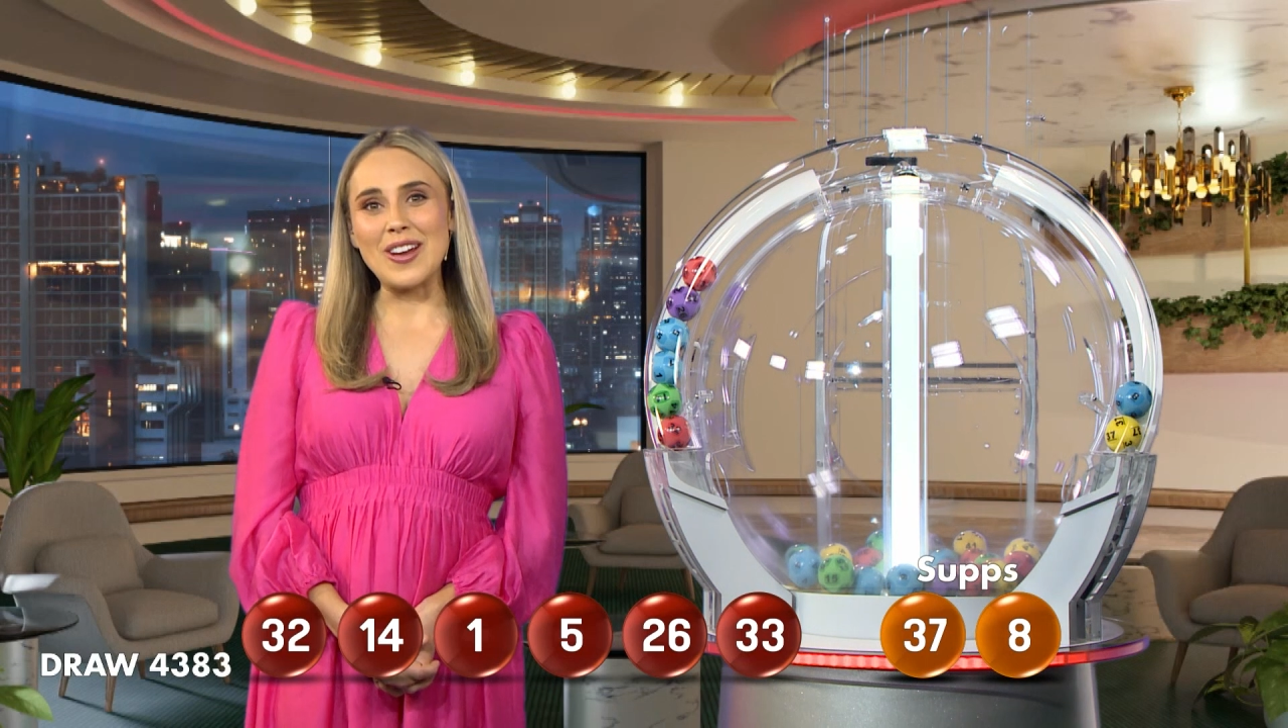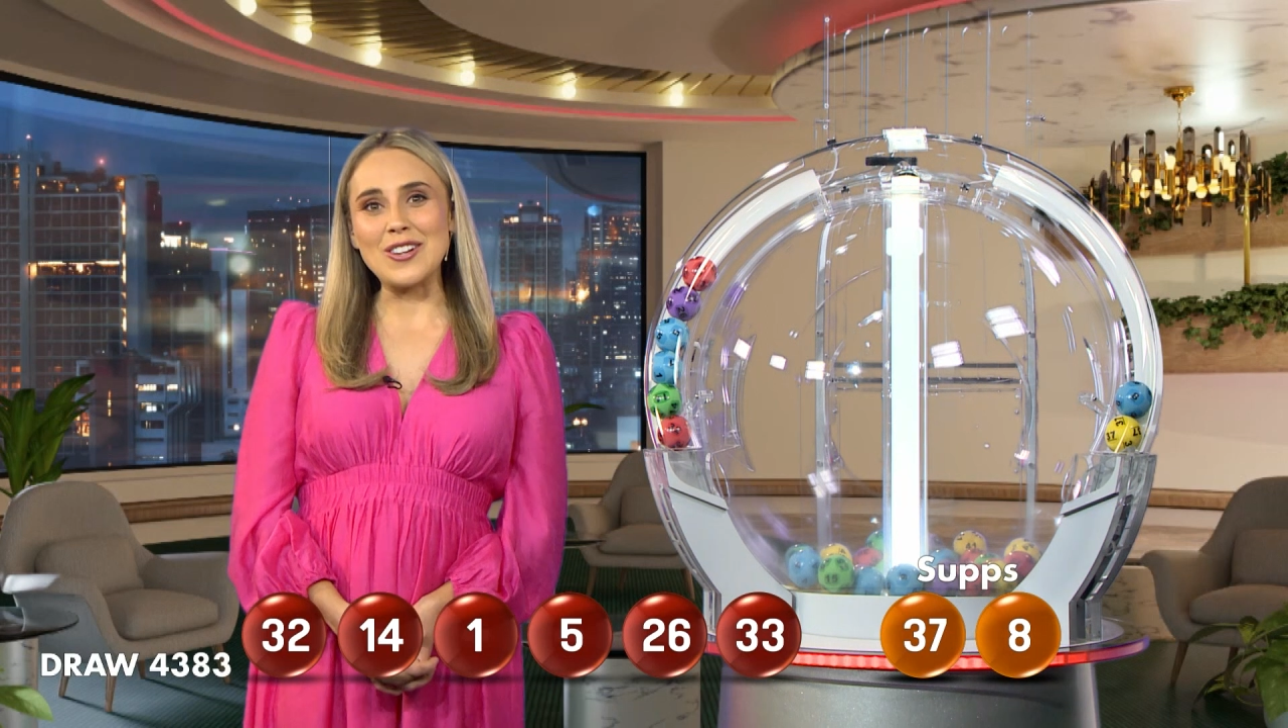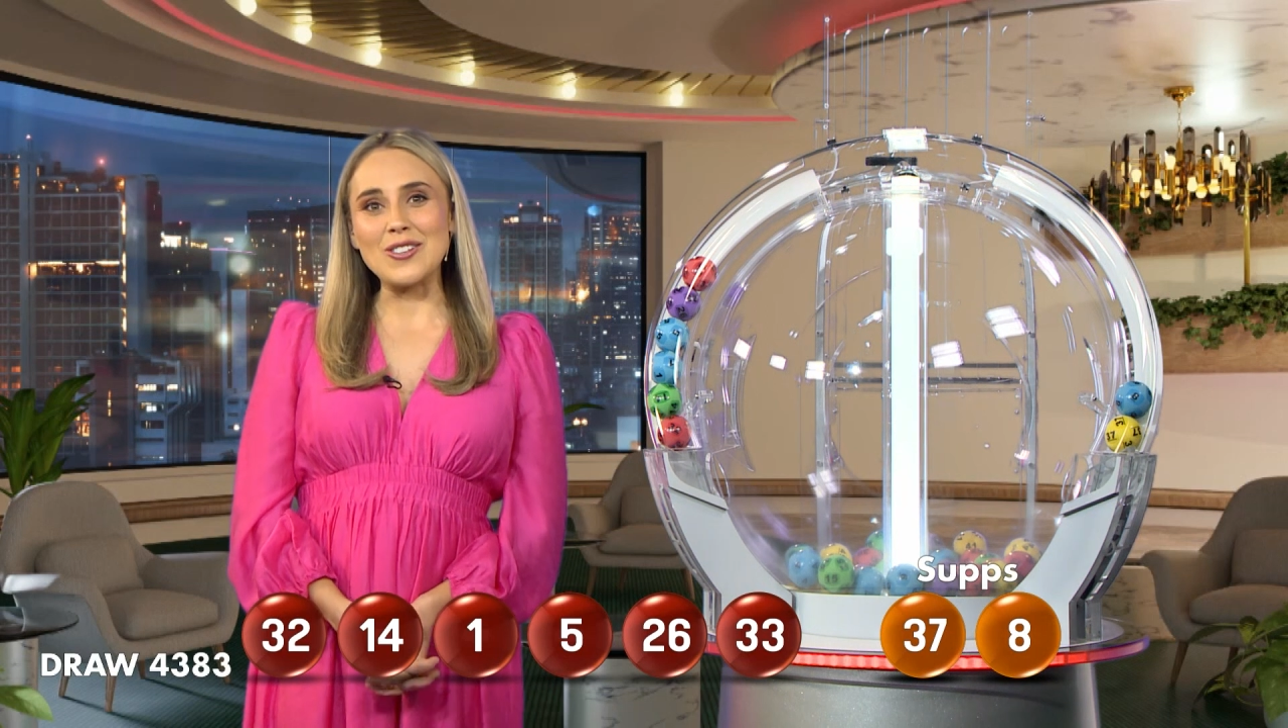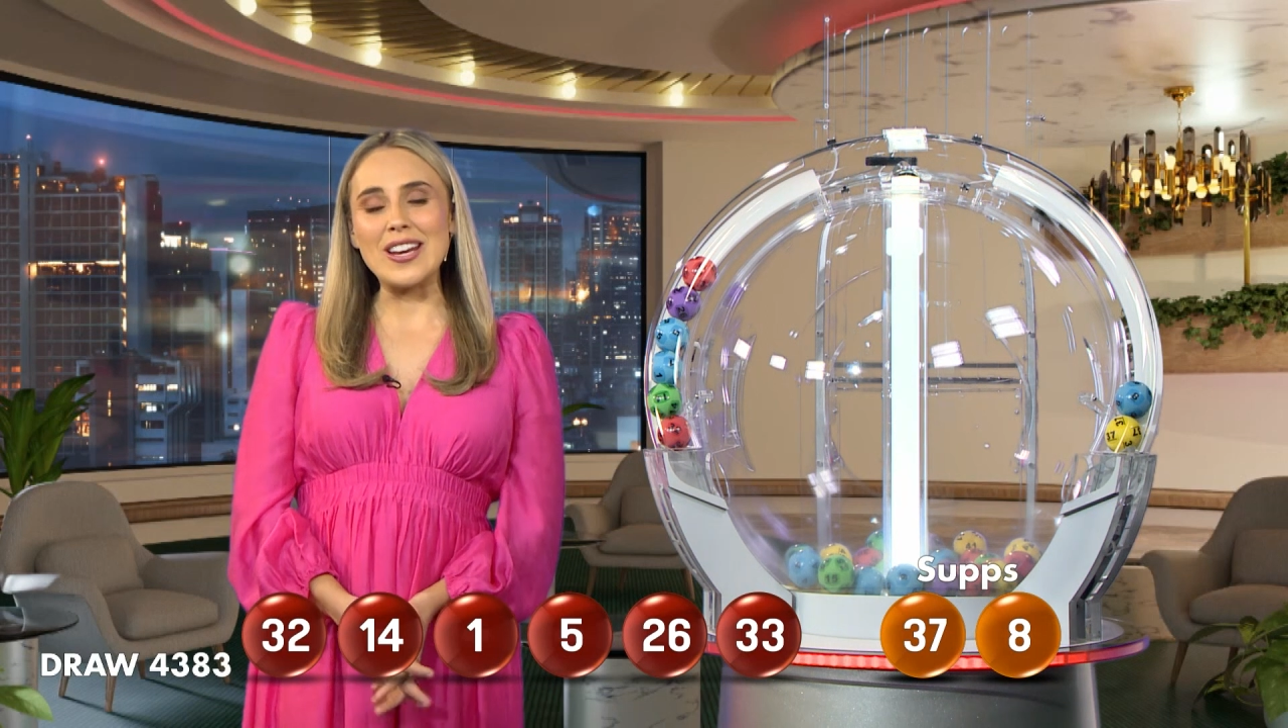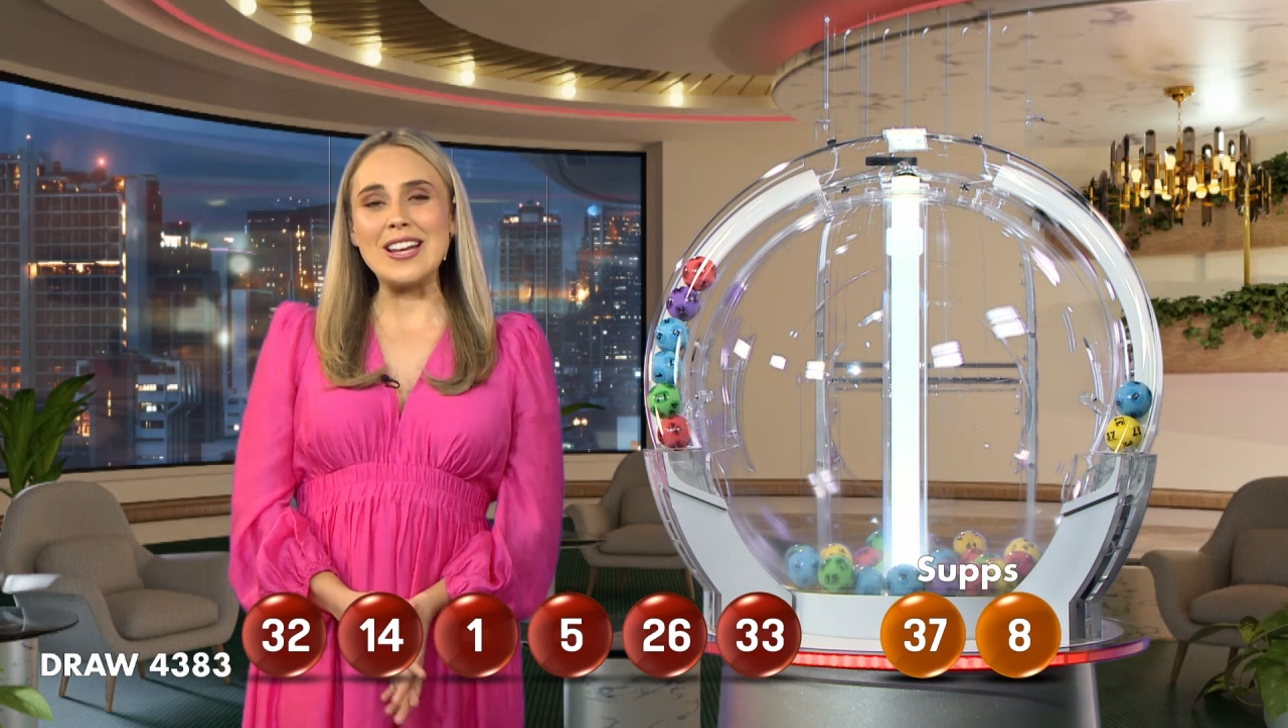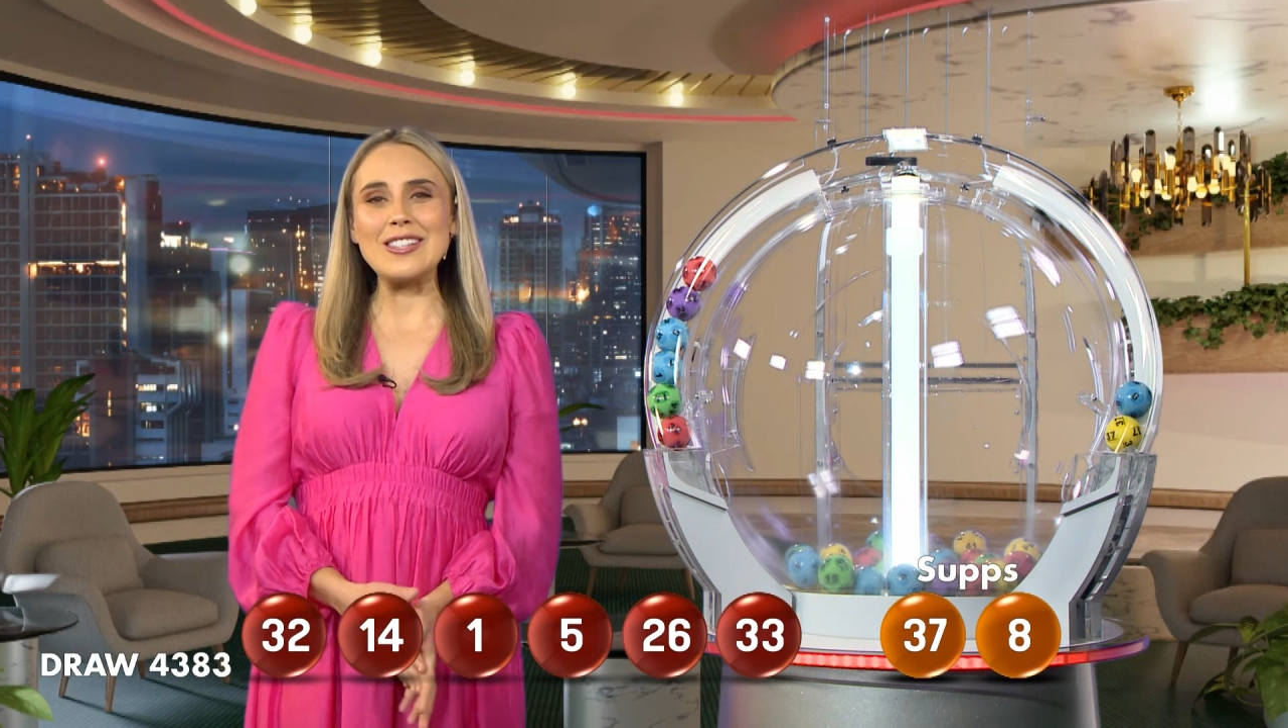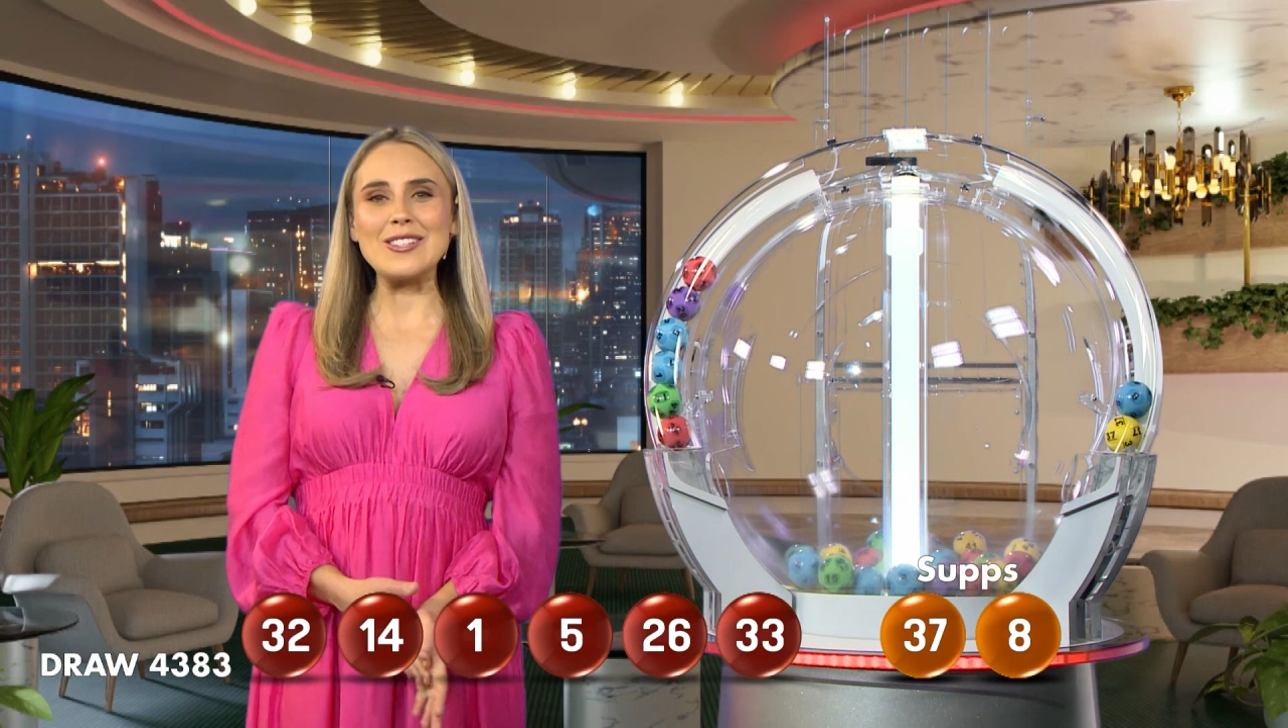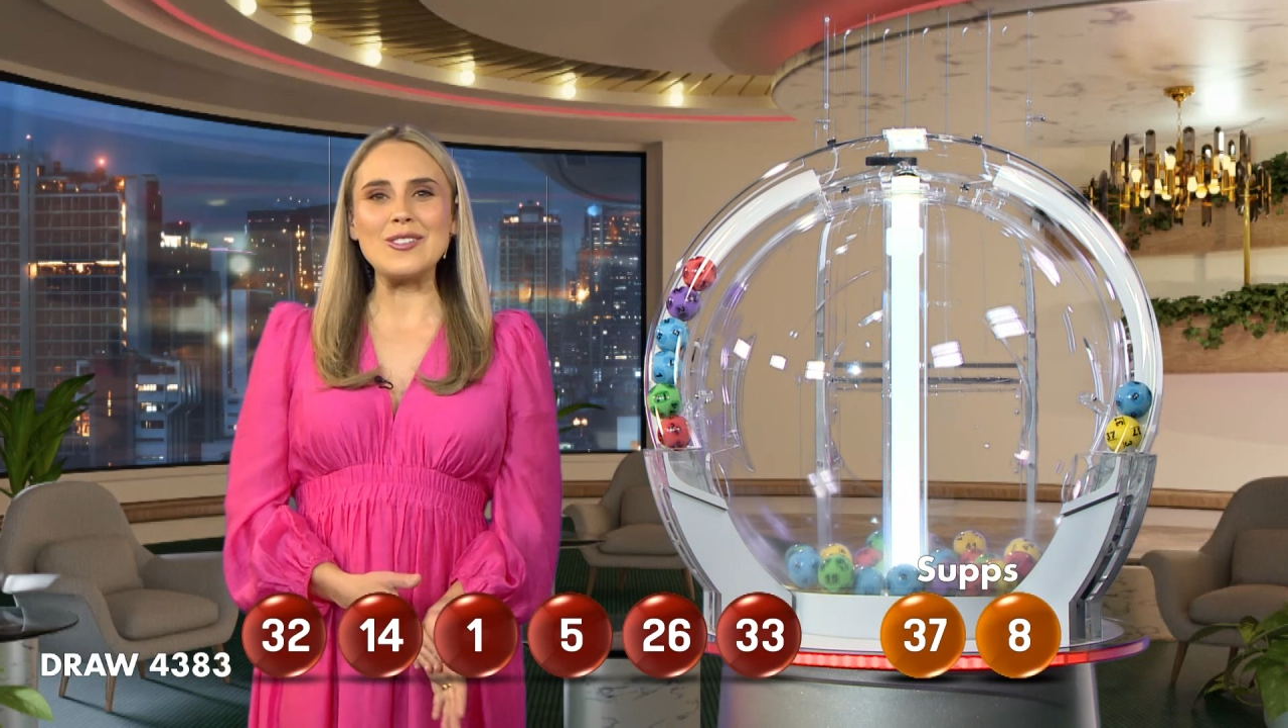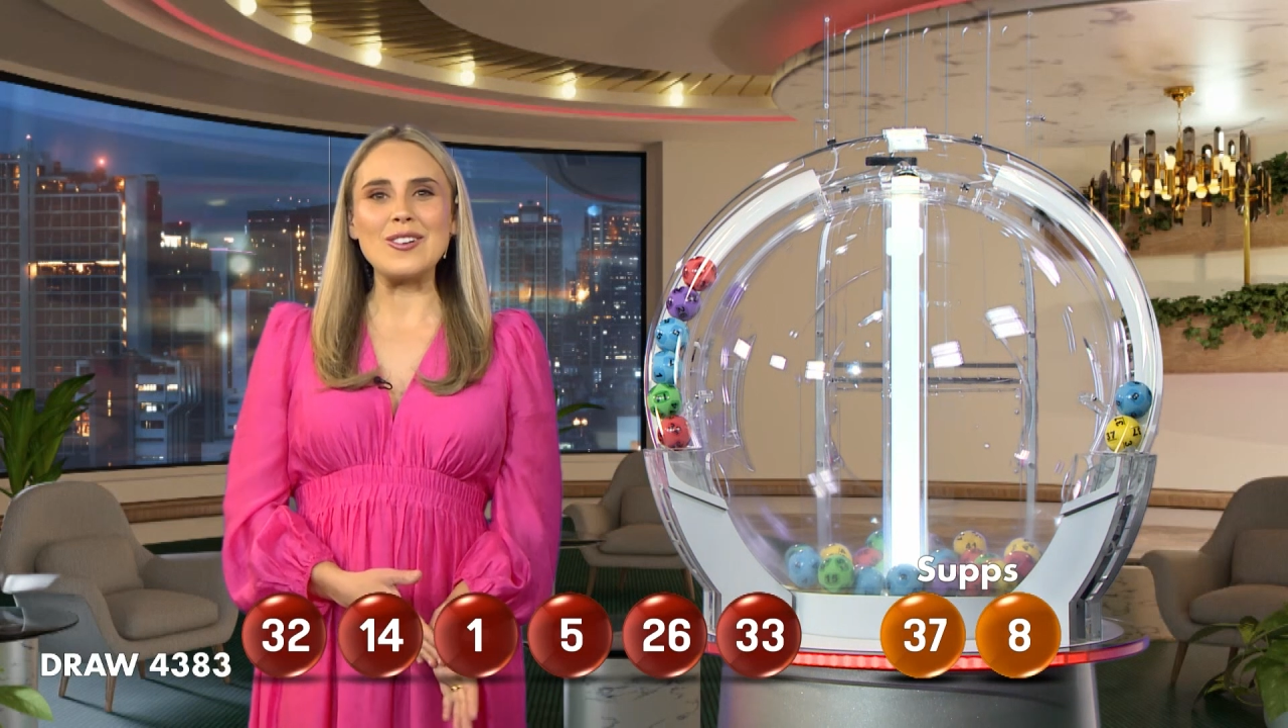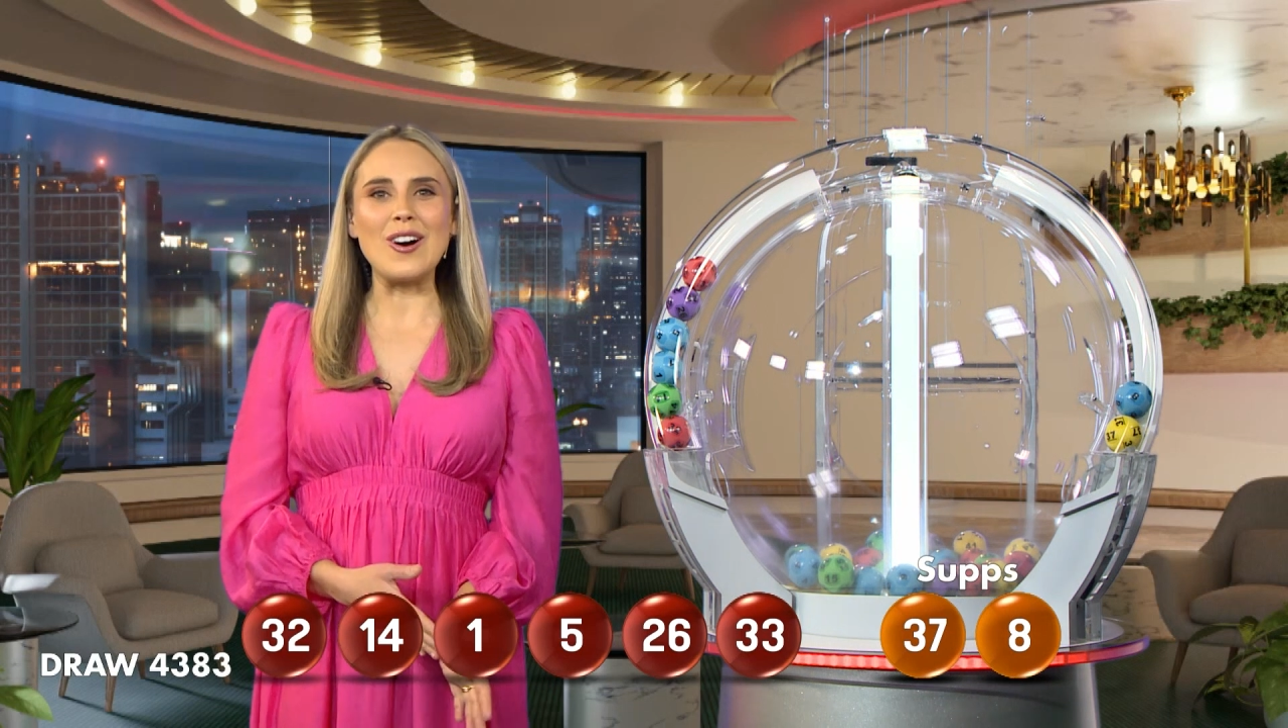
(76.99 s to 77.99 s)
entry
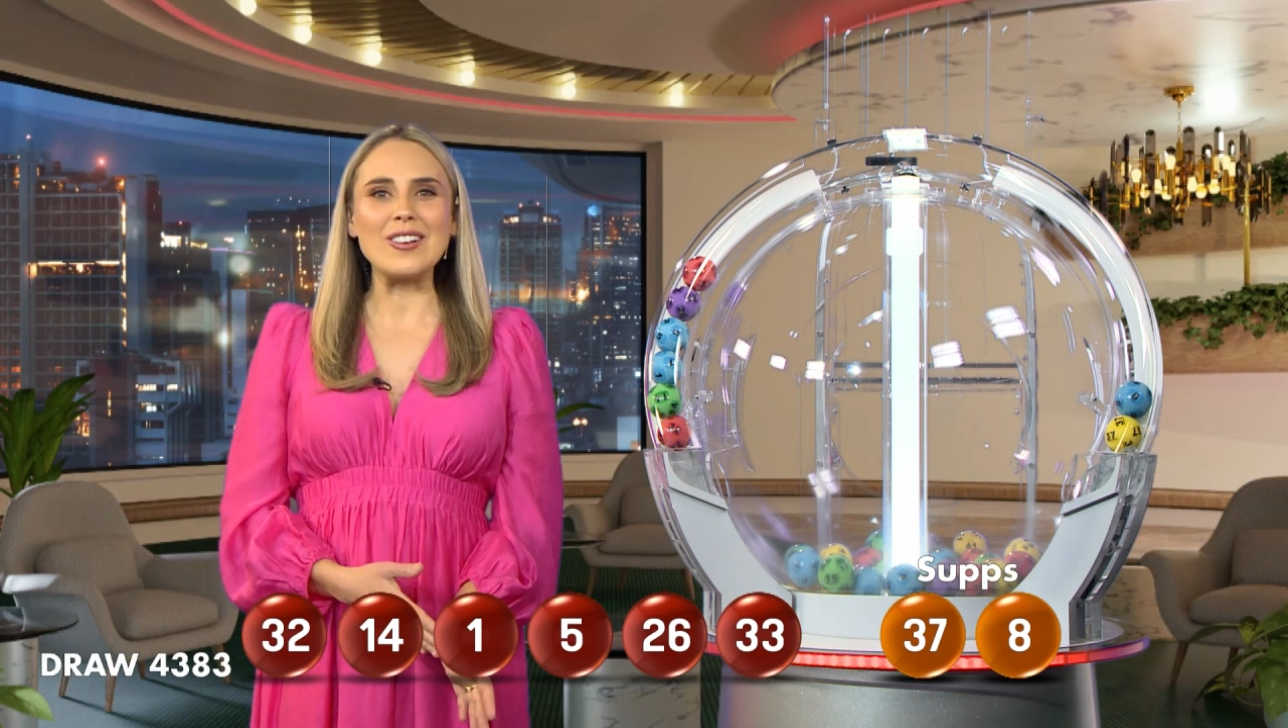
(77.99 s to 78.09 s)
in-store,